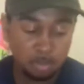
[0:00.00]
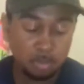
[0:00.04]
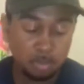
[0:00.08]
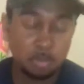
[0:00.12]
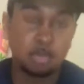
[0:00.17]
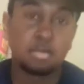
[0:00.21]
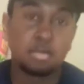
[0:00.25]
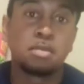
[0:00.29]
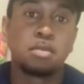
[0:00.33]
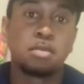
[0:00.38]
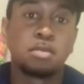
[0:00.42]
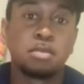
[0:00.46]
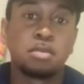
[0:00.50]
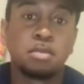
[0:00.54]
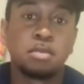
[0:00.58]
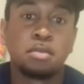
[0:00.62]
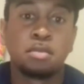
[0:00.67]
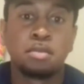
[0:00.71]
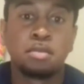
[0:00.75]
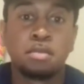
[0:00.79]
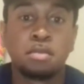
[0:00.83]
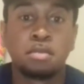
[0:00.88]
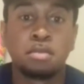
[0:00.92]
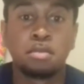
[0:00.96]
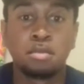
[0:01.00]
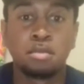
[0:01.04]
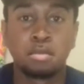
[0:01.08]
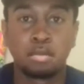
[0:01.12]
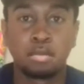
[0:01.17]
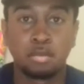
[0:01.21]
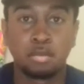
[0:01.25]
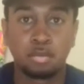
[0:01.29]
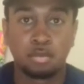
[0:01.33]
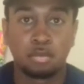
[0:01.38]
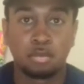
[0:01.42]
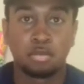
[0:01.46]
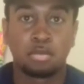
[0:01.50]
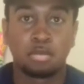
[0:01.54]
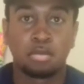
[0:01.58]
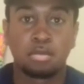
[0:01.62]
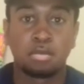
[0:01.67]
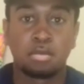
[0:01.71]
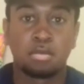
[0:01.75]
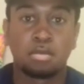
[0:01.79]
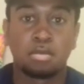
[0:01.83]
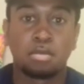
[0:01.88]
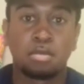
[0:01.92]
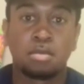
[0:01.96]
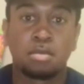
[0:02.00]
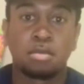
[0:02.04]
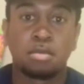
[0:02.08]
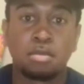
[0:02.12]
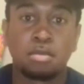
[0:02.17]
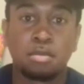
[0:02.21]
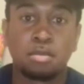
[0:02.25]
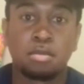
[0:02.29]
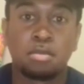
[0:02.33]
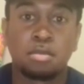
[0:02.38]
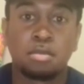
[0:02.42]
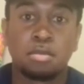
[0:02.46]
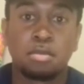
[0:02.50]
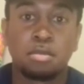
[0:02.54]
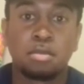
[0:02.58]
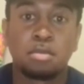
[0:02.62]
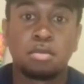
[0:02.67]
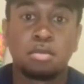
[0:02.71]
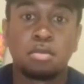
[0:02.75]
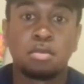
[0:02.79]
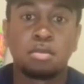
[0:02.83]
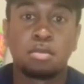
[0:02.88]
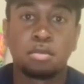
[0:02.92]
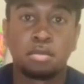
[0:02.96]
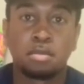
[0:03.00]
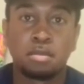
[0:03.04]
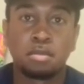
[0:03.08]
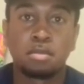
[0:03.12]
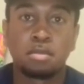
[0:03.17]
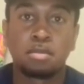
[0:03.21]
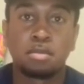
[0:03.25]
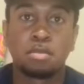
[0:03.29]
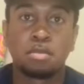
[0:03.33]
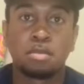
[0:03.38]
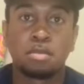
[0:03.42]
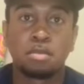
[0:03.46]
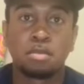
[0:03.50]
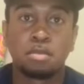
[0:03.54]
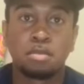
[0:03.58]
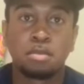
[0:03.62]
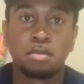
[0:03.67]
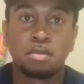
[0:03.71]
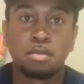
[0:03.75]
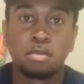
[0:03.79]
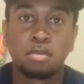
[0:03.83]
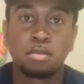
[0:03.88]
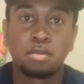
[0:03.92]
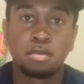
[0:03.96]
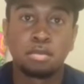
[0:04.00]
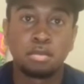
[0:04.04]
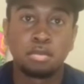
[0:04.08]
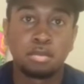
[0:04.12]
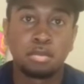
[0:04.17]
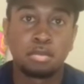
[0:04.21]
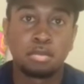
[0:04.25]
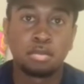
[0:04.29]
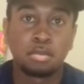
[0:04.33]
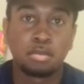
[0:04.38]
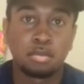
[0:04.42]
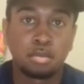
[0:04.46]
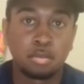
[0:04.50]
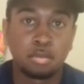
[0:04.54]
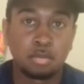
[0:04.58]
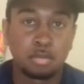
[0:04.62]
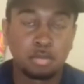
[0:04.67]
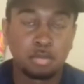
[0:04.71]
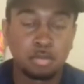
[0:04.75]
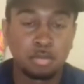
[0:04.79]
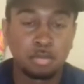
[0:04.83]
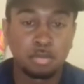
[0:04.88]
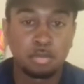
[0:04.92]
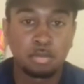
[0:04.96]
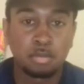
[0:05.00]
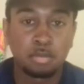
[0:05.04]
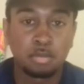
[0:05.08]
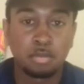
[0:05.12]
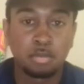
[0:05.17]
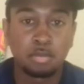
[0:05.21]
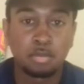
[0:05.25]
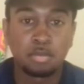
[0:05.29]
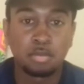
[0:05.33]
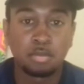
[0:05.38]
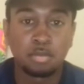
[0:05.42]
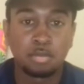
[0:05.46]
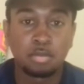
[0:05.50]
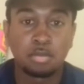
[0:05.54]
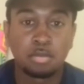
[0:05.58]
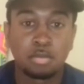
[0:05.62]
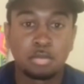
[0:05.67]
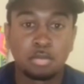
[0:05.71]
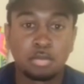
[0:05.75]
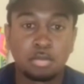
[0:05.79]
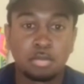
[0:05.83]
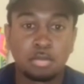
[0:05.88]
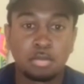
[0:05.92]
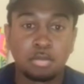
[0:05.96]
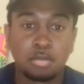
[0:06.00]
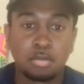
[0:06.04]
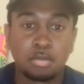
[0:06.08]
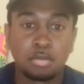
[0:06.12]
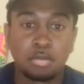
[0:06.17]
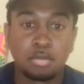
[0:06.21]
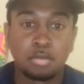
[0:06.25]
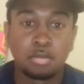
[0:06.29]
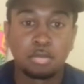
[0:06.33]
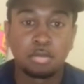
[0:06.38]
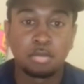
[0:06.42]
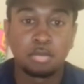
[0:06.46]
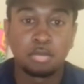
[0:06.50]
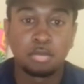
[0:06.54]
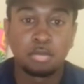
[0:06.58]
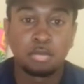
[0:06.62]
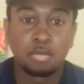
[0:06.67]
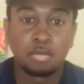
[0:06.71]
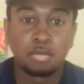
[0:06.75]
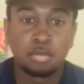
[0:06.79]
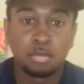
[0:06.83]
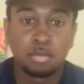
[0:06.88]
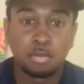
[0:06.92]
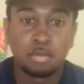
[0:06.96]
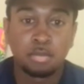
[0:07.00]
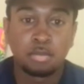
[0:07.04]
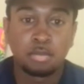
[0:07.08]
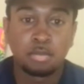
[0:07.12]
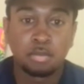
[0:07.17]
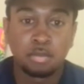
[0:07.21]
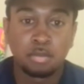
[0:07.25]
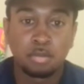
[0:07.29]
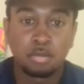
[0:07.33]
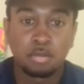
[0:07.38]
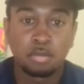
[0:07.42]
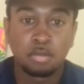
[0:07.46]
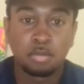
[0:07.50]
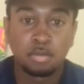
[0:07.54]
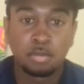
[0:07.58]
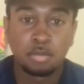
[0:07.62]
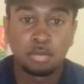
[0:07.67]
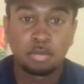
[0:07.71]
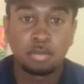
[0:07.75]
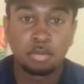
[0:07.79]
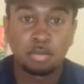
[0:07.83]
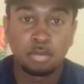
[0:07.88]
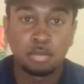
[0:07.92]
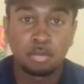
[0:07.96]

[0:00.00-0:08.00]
(not speaking)